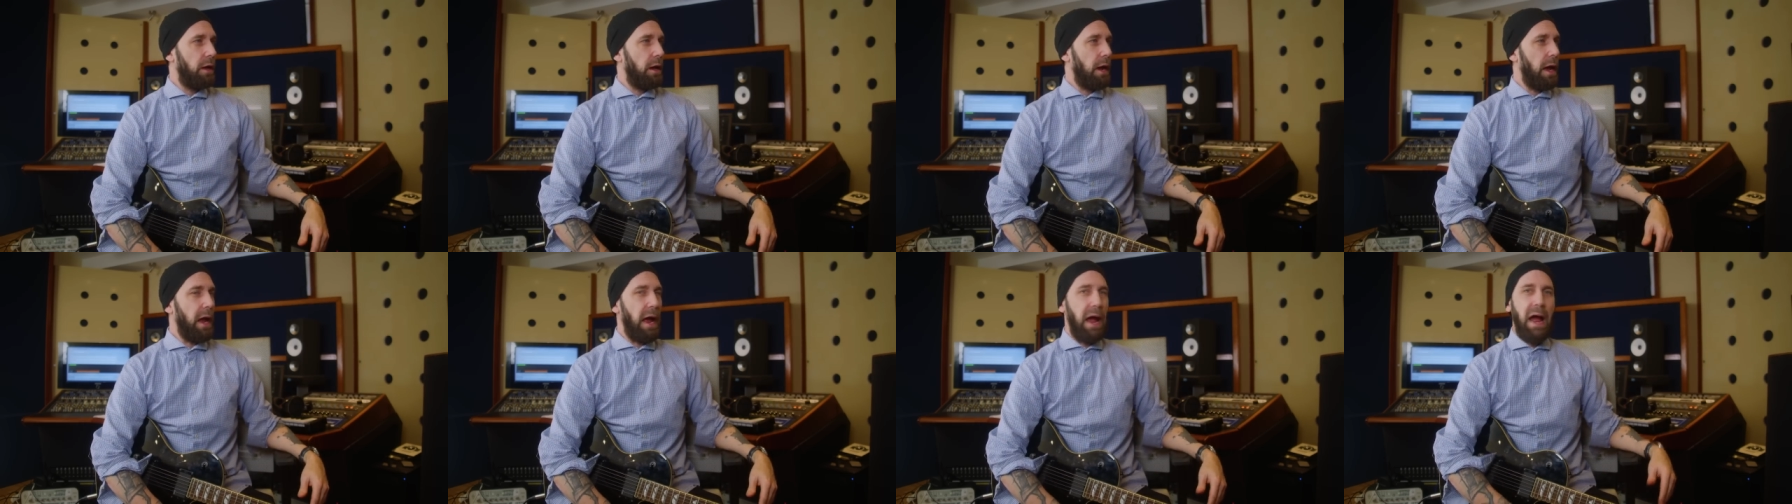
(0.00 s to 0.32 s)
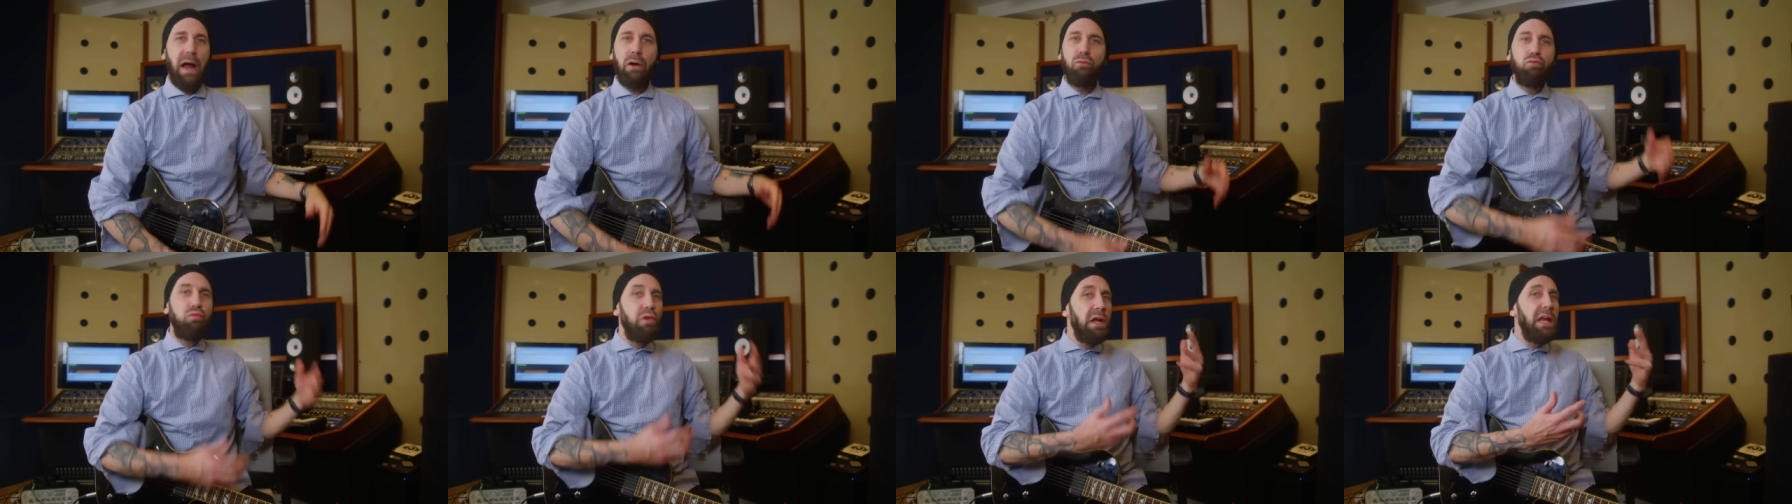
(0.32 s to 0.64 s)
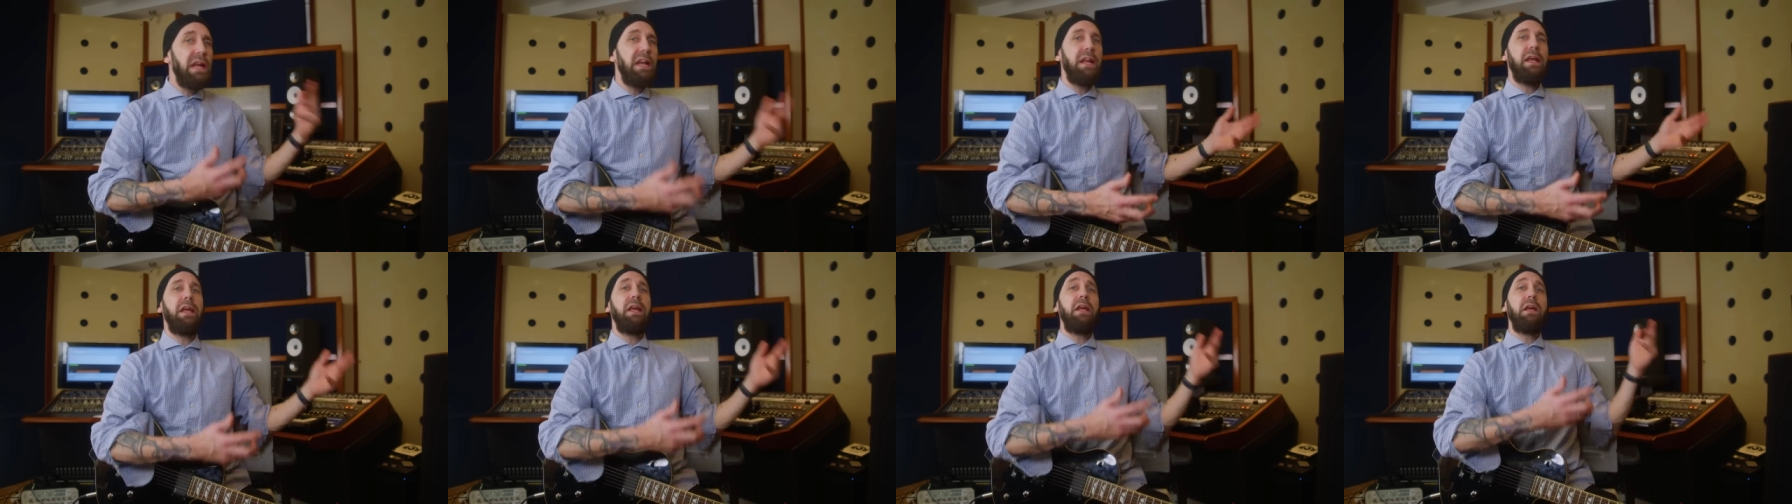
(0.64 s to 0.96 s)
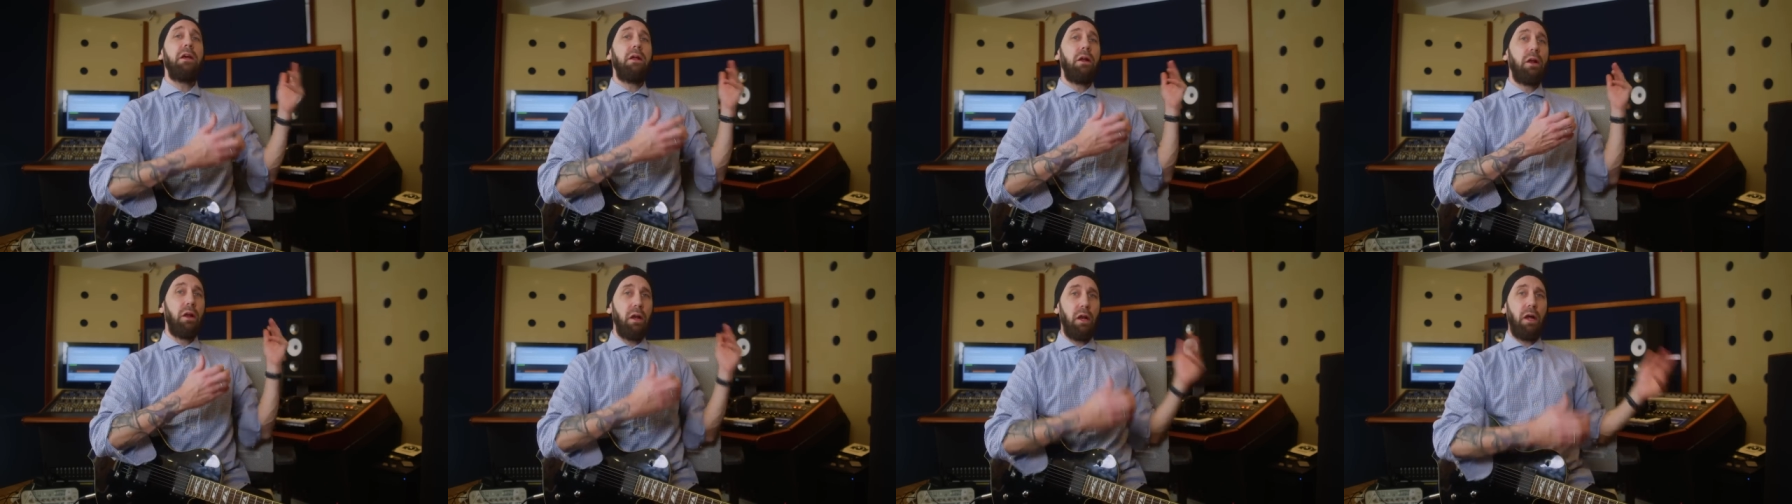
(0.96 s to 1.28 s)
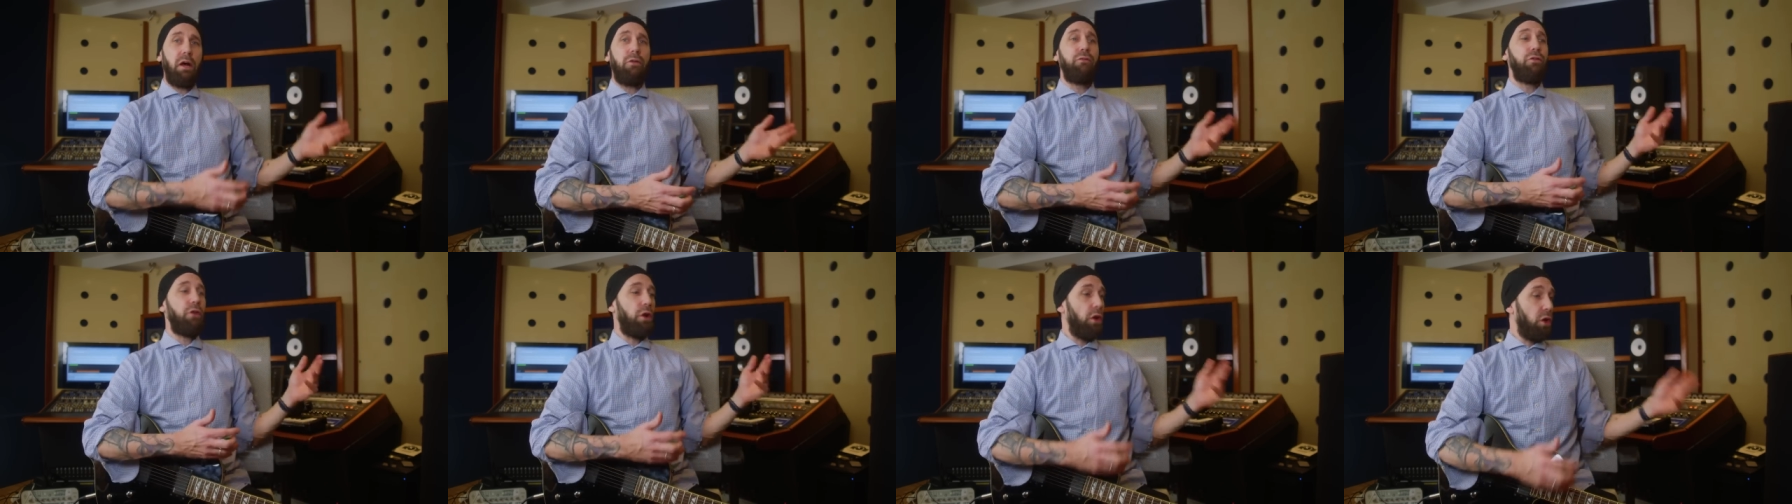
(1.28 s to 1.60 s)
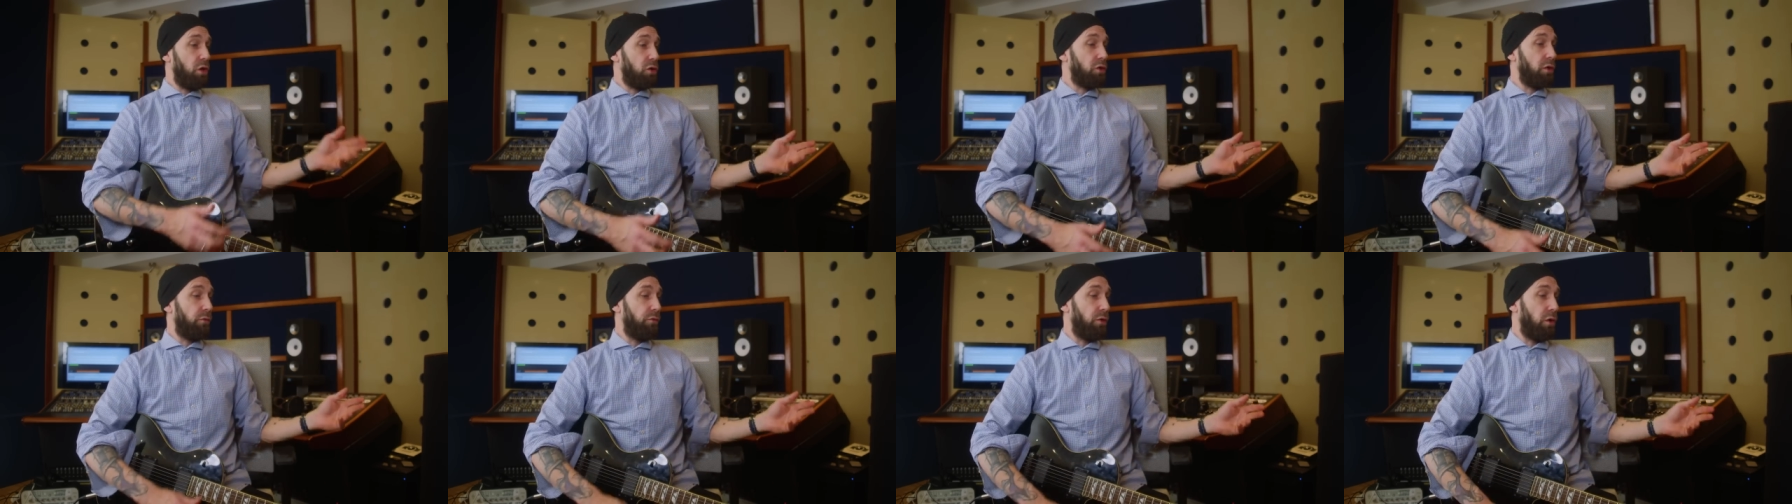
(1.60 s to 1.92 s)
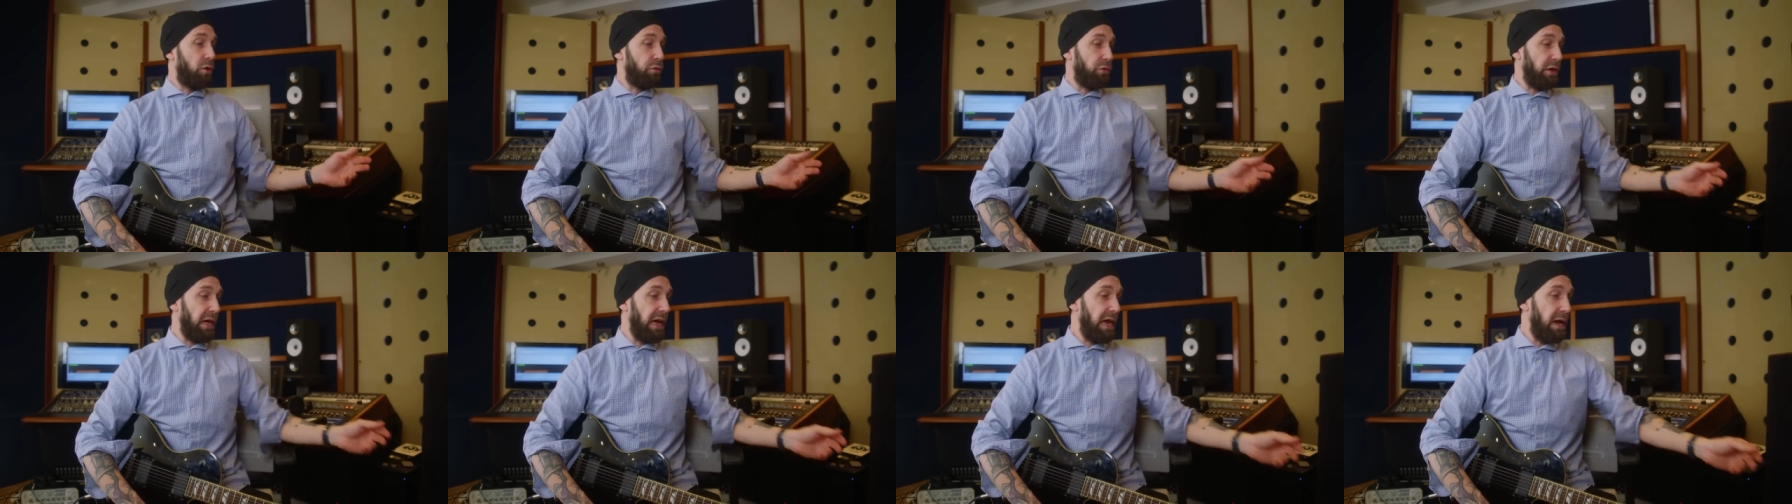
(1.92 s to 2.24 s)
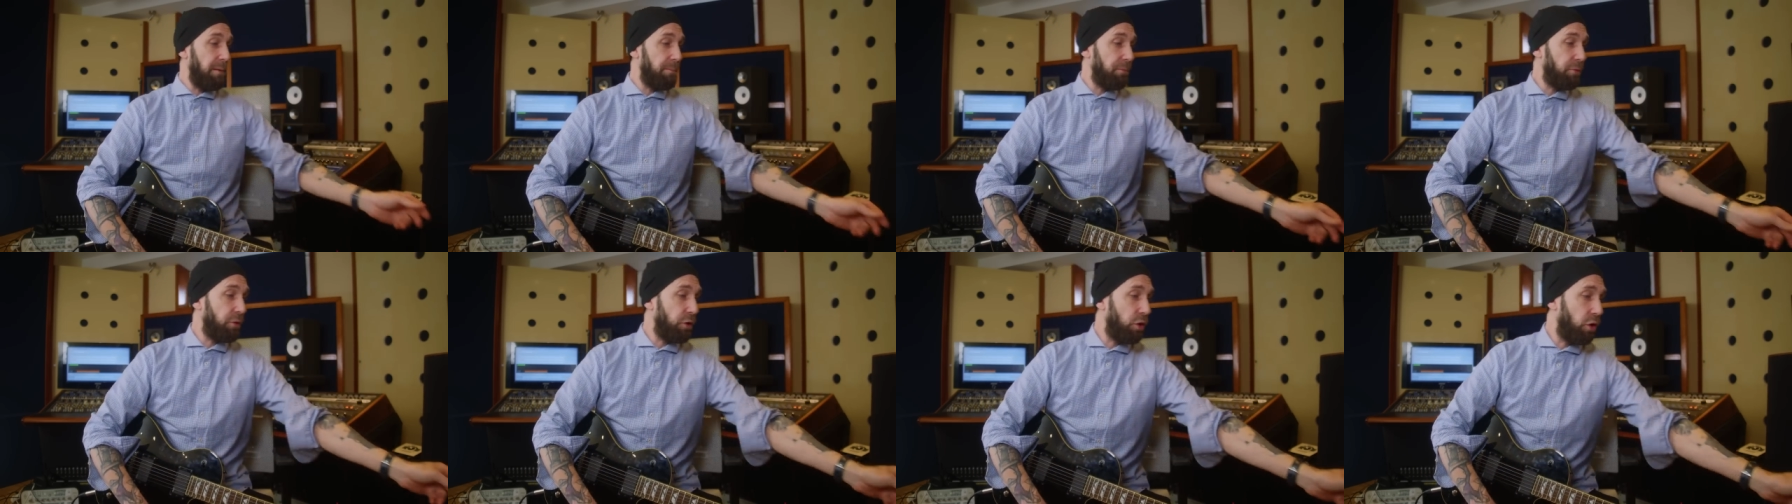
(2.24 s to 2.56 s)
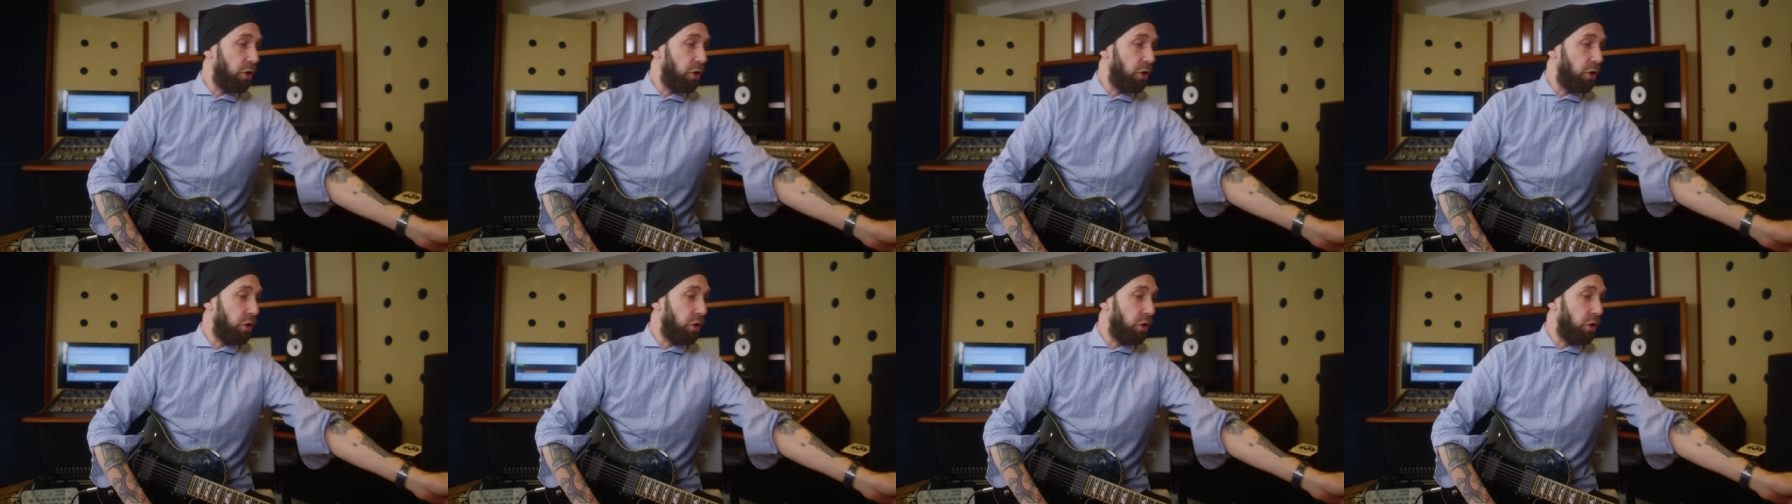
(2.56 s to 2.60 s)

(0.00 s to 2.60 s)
I, I really love the look of those amps, and